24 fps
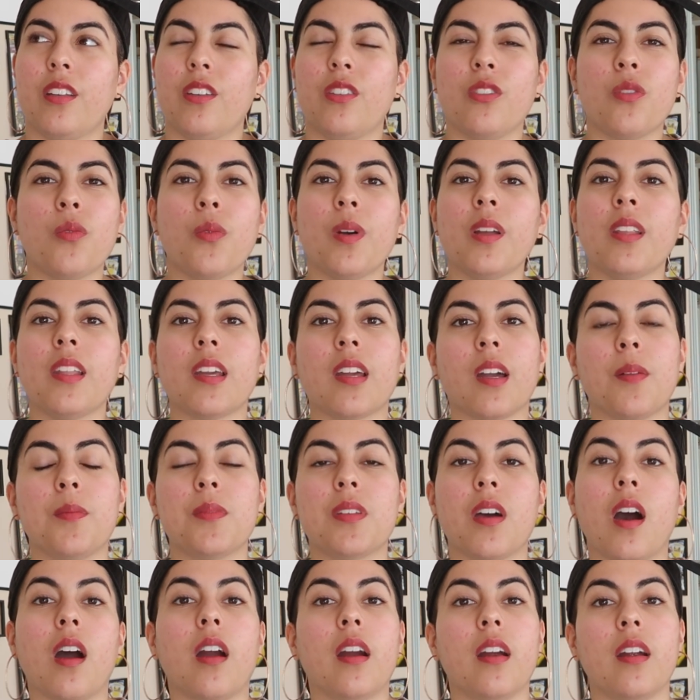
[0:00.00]
you know what, like, I'm
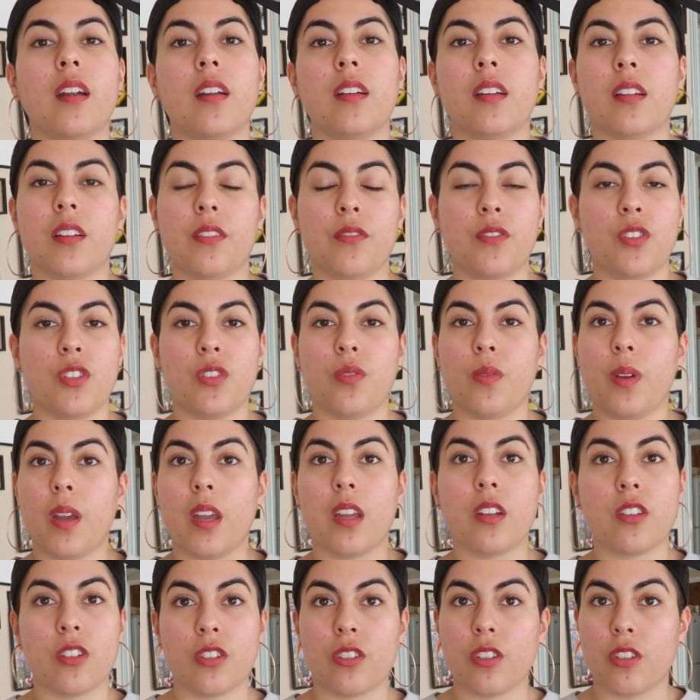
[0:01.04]
tired of
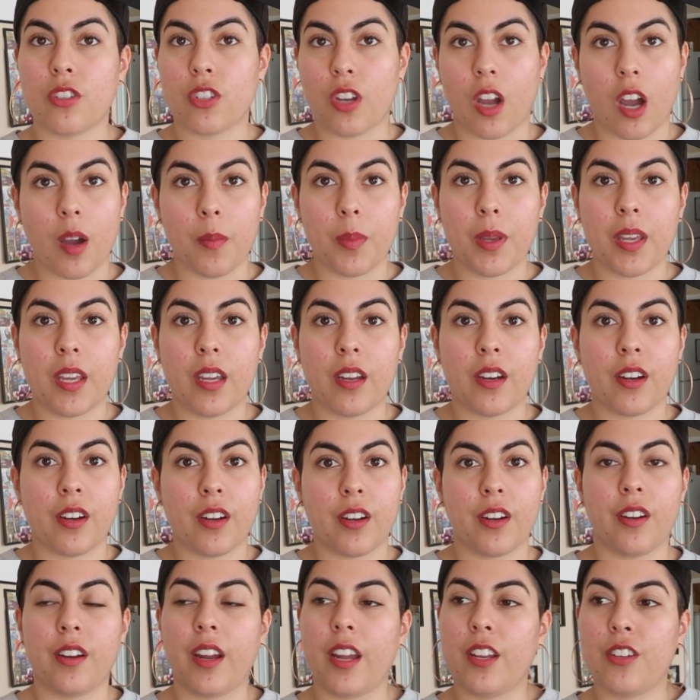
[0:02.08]
doing just a chop
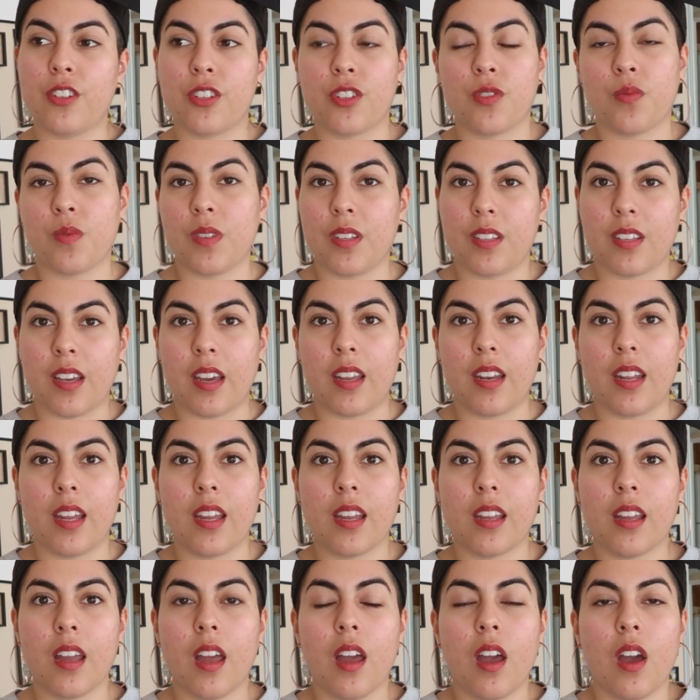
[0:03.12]
here and just
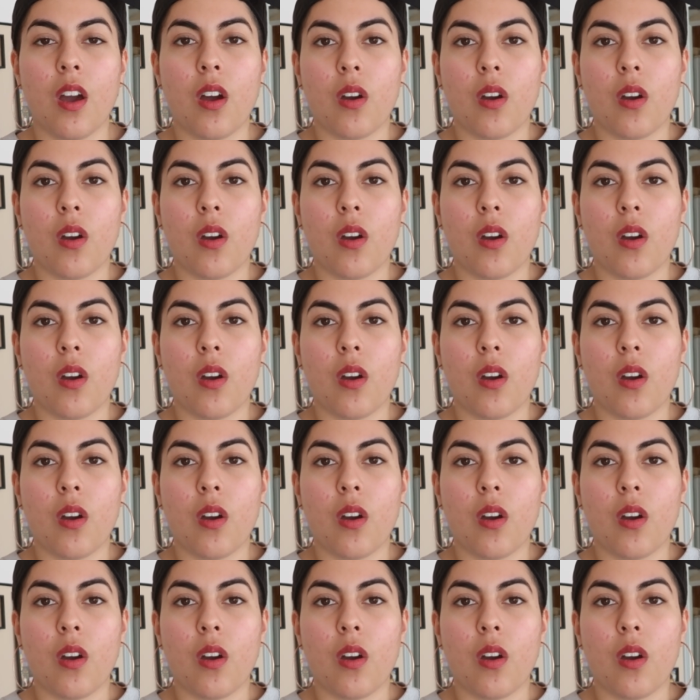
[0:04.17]
resetting.